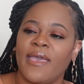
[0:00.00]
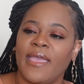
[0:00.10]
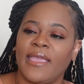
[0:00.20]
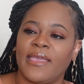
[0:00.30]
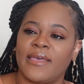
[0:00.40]

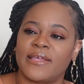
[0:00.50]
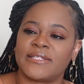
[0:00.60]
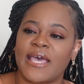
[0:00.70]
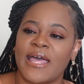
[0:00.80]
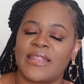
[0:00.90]

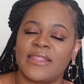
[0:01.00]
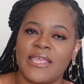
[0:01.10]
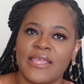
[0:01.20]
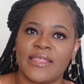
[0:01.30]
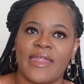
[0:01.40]
And I
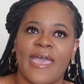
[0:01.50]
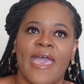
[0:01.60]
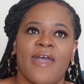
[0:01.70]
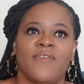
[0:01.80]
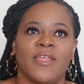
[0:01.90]
think that I
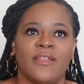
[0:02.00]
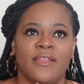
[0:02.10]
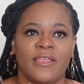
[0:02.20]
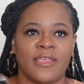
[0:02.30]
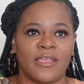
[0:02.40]
have it
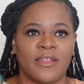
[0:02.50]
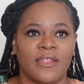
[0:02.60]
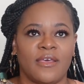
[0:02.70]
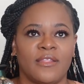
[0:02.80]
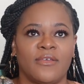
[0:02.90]

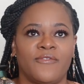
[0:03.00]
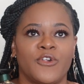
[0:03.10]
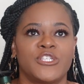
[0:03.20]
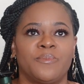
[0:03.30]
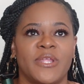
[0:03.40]
in the
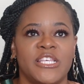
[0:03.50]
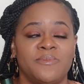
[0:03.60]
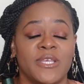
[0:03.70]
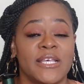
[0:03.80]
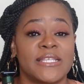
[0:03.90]
first place
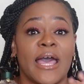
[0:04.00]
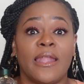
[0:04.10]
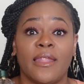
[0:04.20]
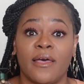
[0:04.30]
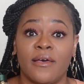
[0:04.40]
because
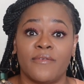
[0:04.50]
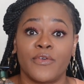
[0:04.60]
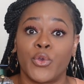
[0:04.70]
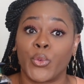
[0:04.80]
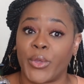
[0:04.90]
I
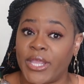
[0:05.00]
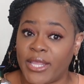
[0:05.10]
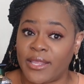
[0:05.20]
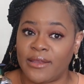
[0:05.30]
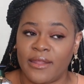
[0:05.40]
love
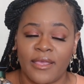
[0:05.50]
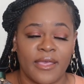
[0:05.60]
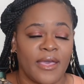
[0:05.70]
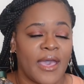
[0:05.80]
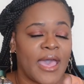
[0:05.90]
green.
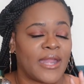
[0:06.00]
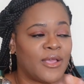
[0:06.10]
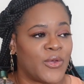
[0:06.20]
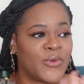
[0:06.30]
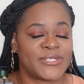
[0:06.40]
I
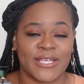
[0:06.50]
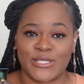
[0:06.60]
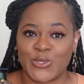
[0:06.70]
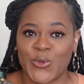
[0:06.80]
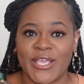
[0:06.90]
know
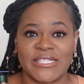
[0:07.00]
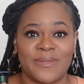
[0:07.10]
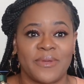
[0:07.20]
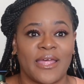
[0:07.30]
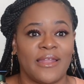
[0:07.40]
sounds
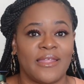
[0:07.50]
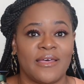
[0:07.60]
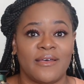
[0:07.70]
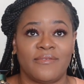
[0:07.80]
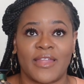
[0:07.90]
crazy, but I
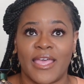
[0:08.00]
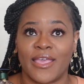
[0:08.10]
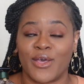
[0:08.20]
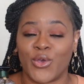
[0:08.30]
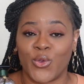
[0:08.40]
love
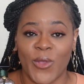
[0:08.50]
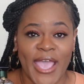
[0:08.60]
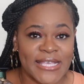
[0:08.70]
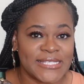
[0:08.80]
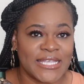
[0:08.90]
like a
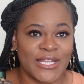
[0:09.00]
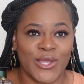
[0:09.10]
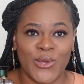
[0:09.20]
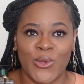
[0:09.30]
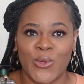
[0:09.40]
grassy
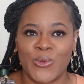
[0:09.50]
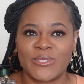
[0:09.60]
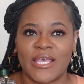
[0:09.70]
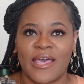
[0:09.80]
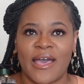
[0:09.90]

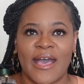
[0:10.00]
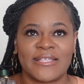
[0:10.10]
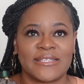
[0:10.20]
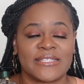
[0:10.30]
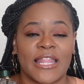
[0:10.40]
note. I
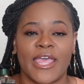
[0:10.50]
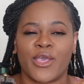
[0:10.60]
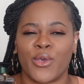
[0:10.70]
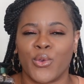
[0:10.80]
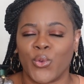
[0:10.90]
just
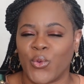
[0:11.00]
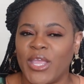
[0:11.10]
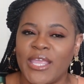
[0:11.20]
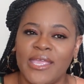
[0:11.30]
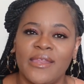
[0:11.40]
like
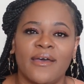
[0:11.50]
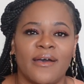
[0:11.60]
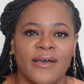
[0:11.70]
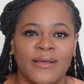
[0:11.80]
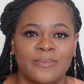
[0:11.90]
green,
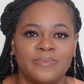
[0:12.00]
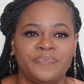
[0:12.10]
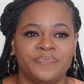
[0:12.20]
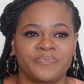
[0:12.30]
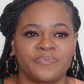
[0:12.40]
um,